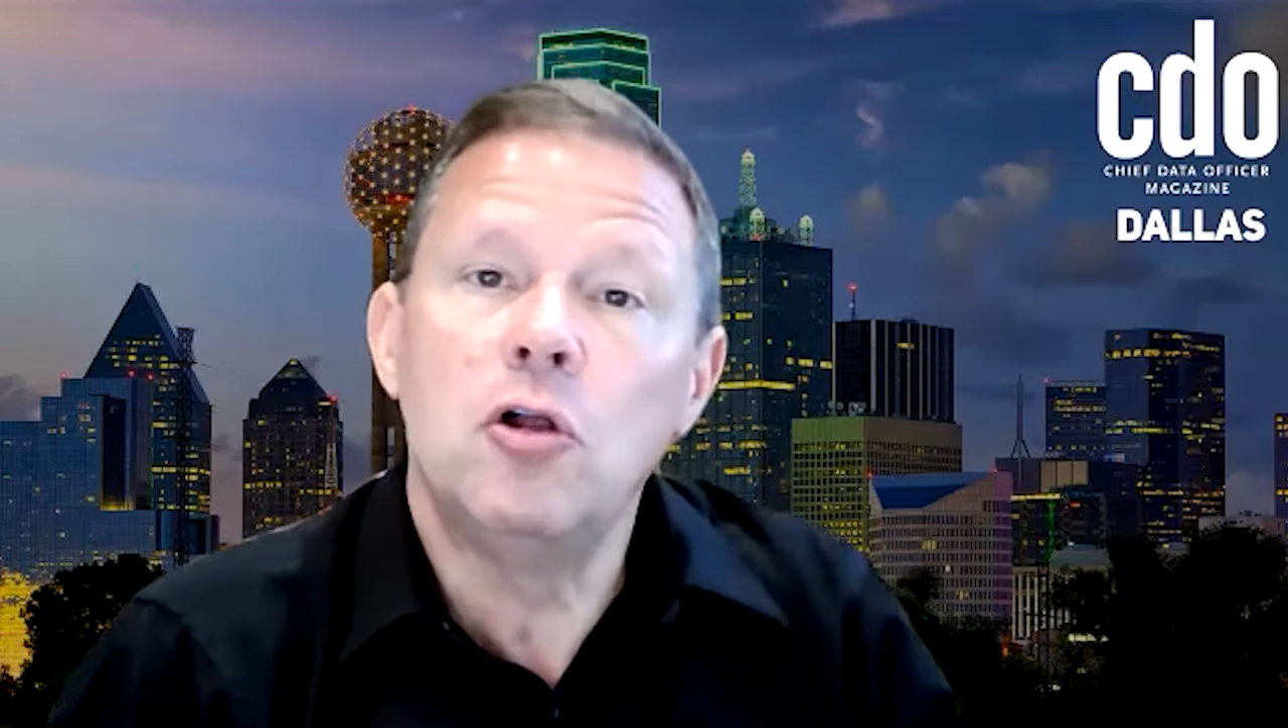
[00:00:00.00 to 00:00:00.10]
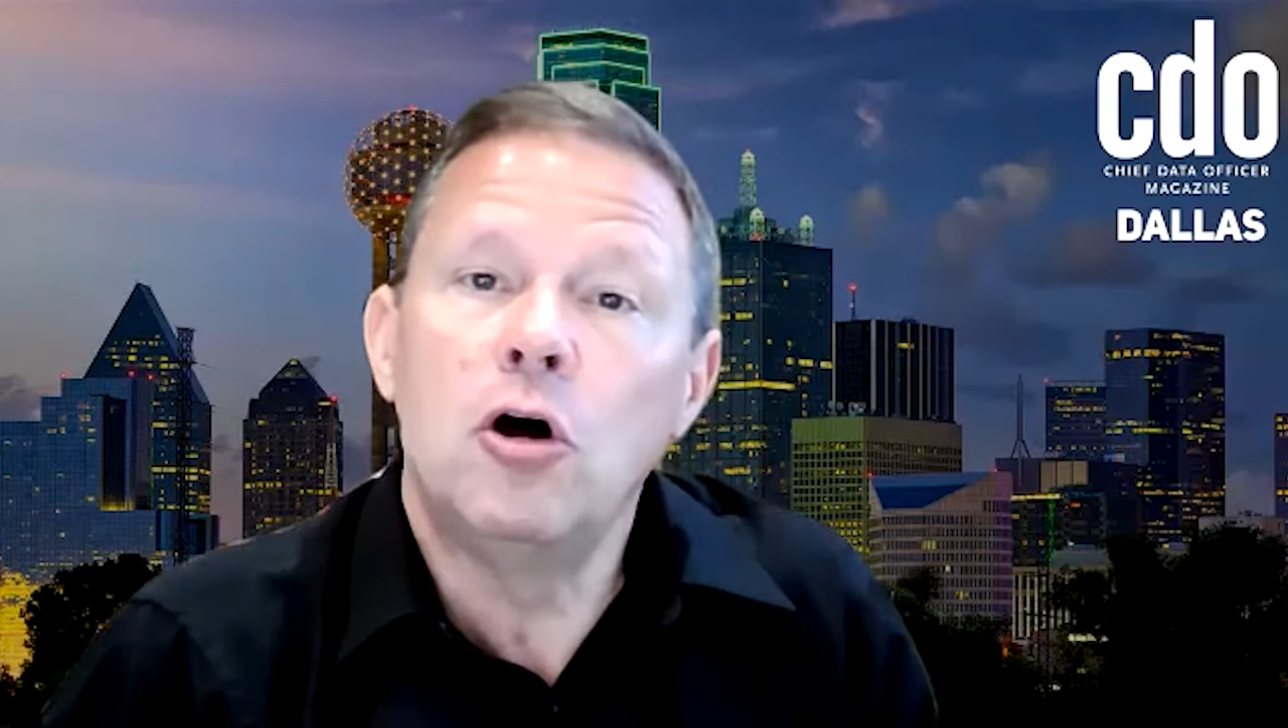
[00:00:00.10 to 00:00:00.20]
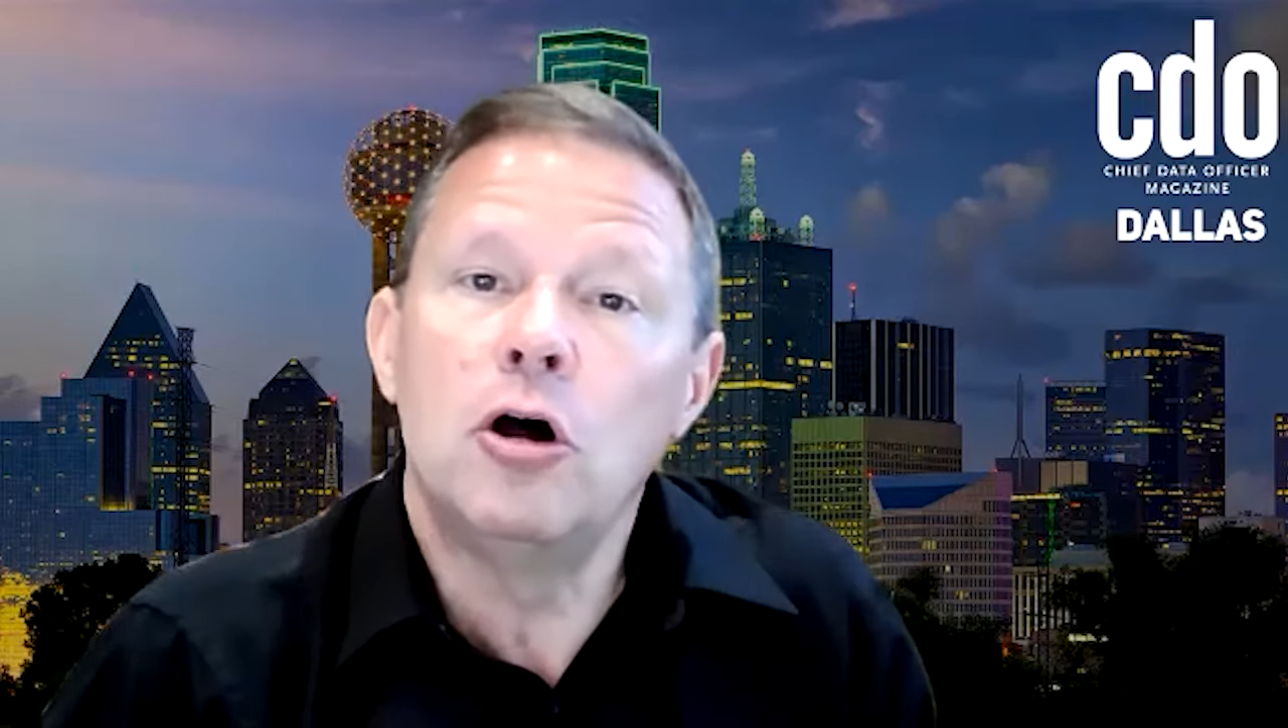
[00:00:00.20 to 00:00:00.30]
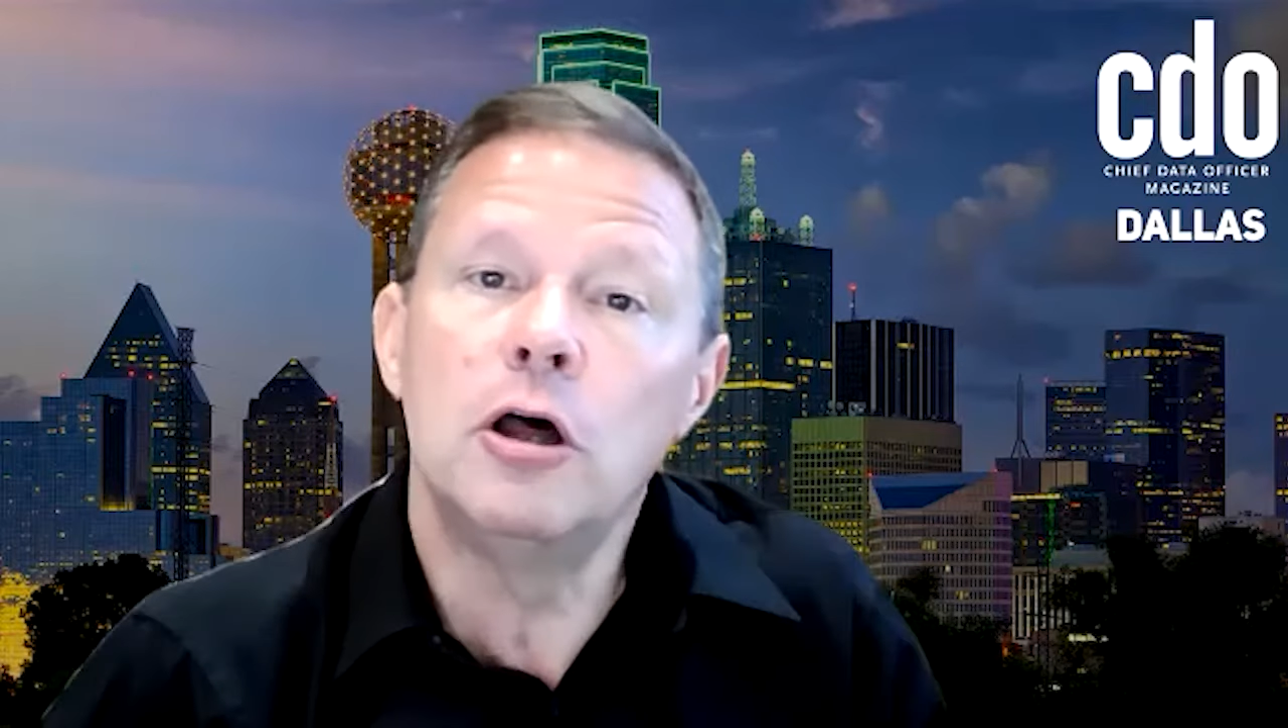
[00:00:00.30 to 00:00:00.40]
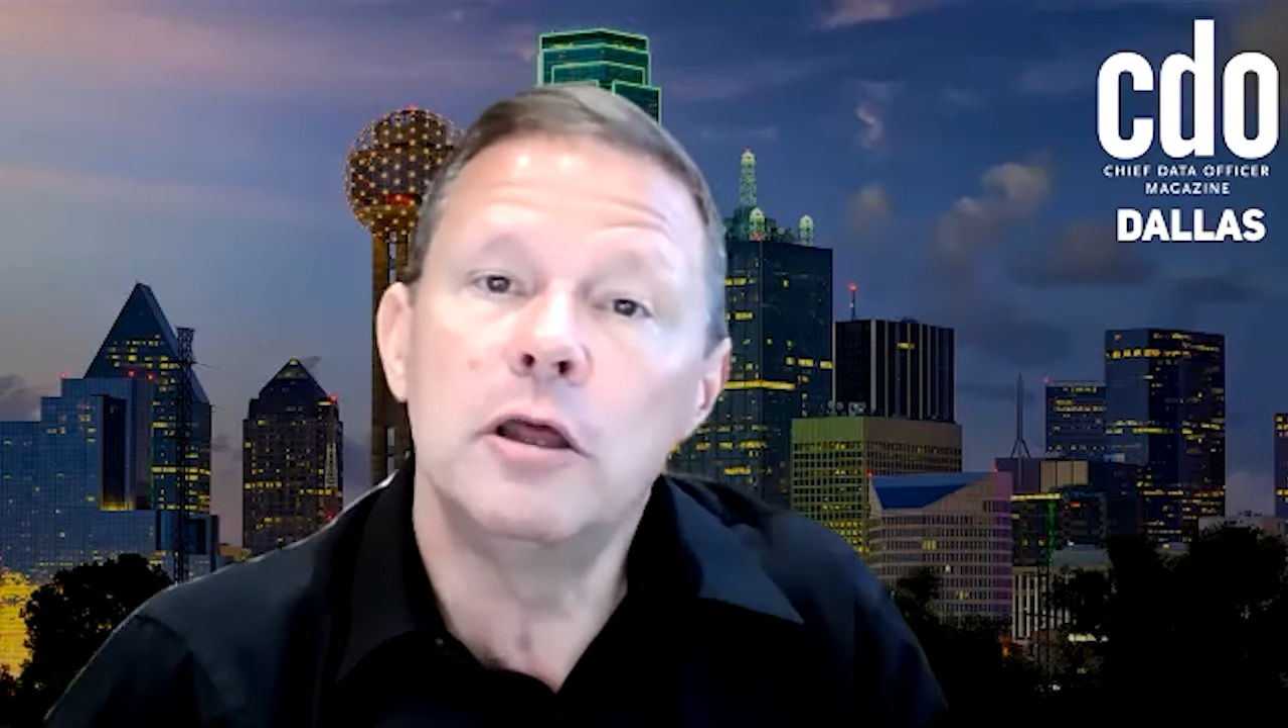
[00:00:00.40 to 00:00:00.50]

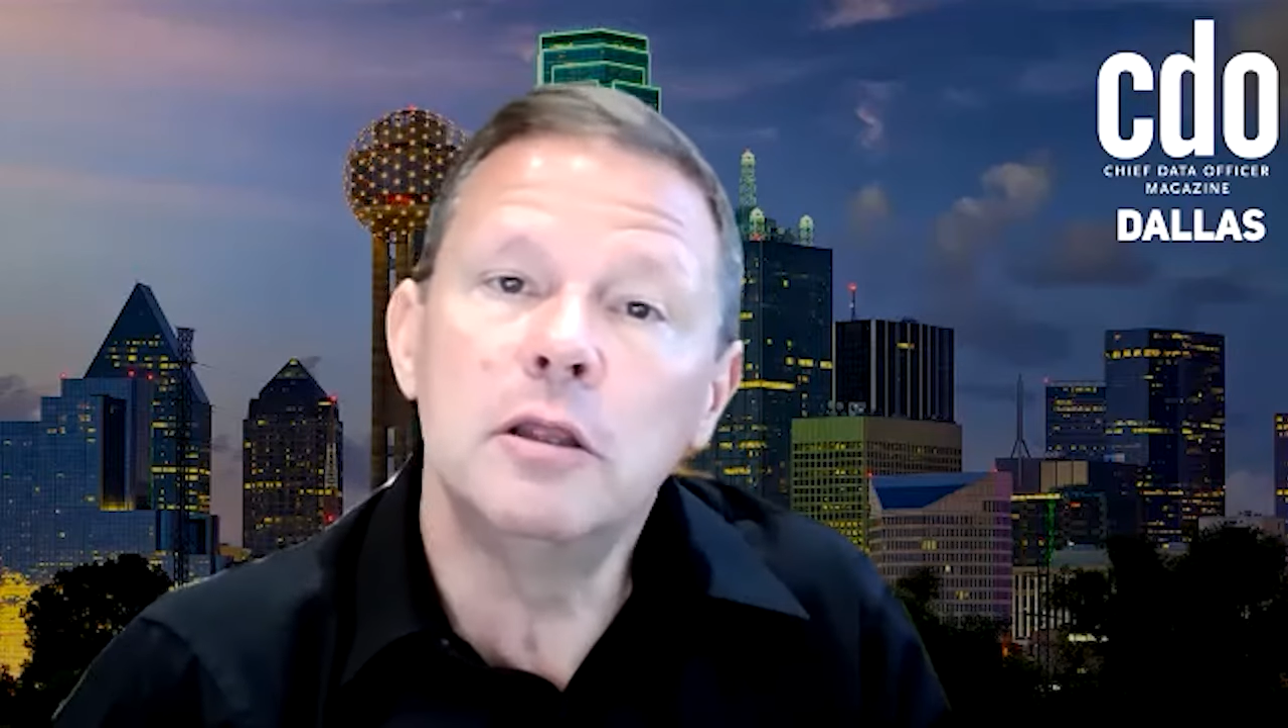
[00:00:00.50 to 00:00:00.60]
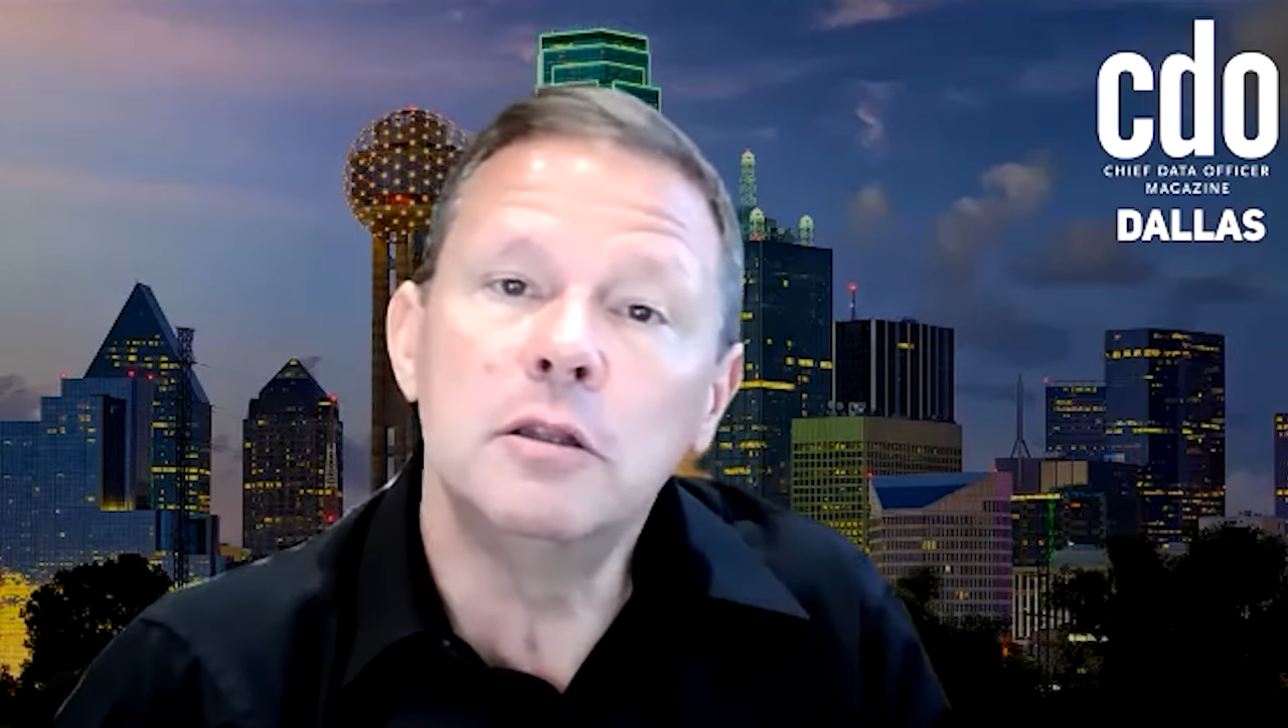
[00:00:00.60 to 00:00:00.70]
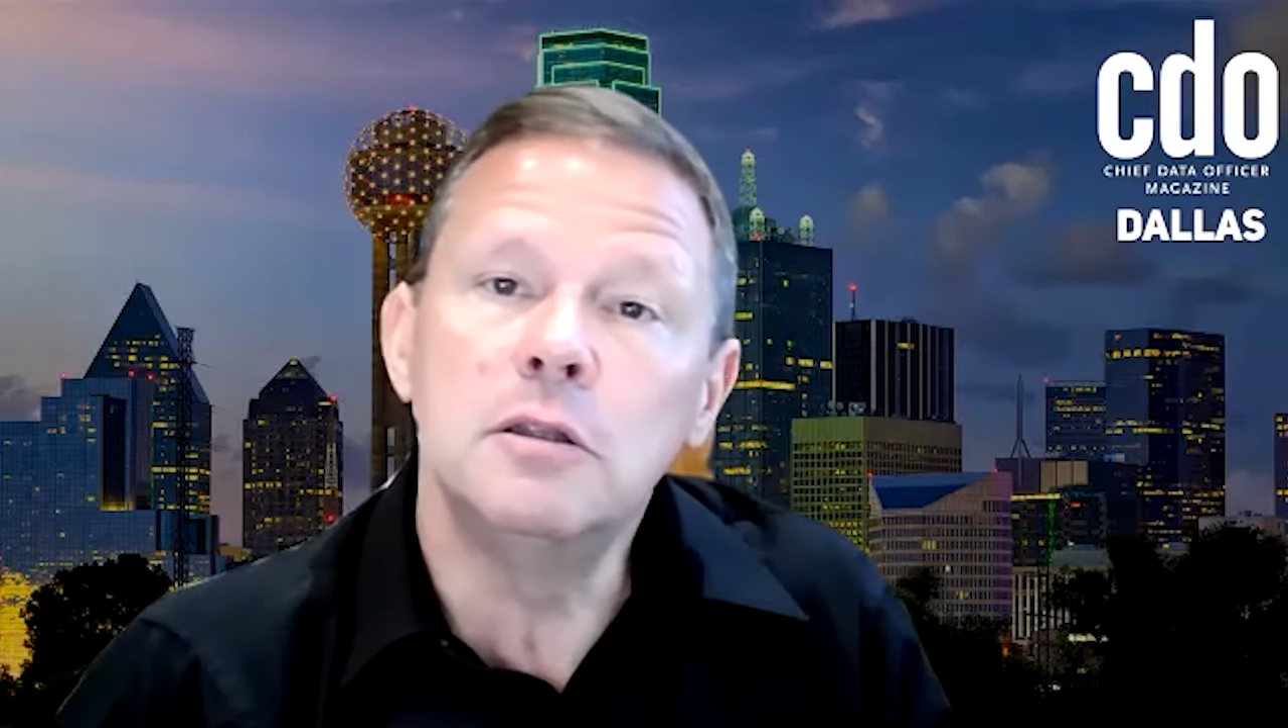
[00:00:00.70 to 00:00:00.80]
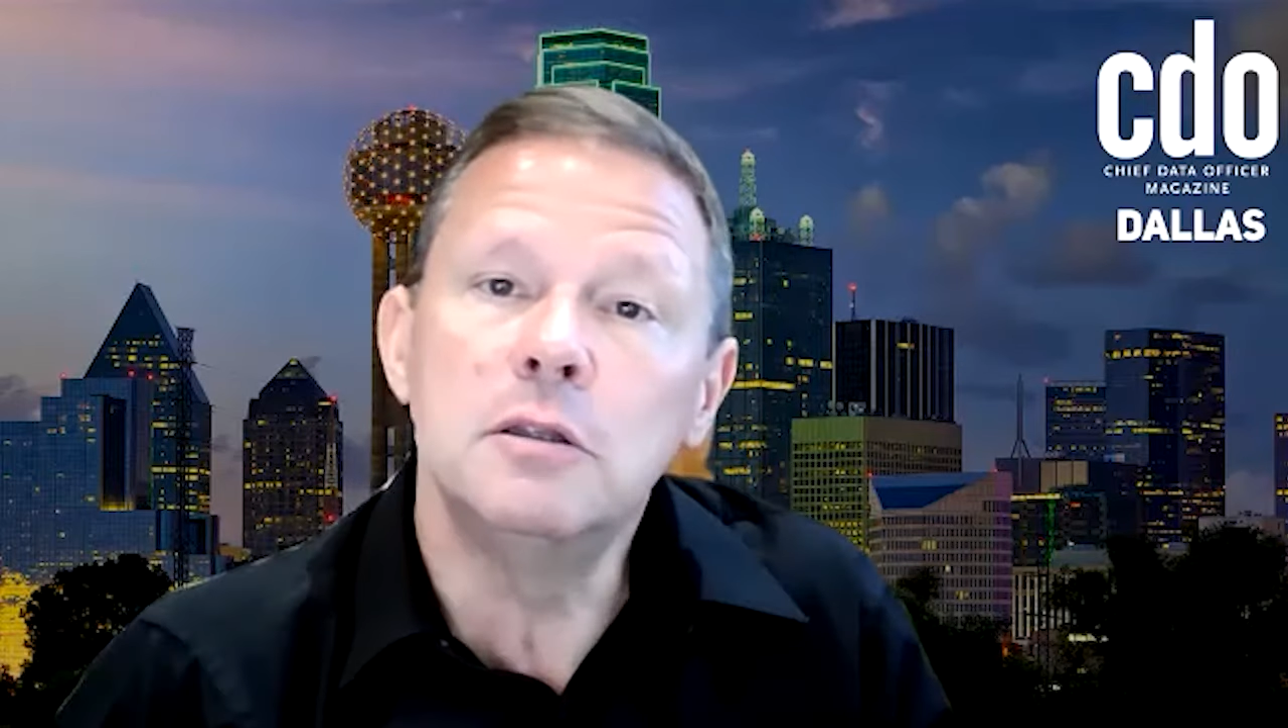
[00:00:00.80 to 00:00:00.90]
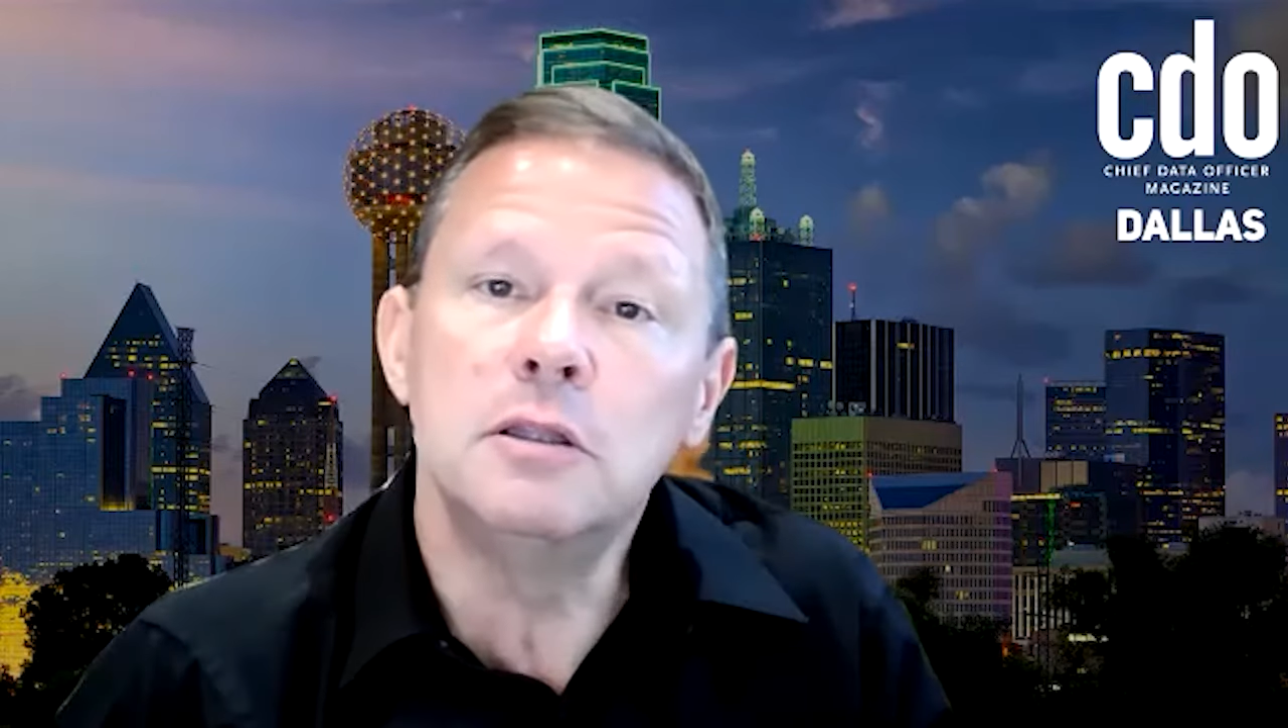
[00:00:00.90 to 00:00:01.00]
on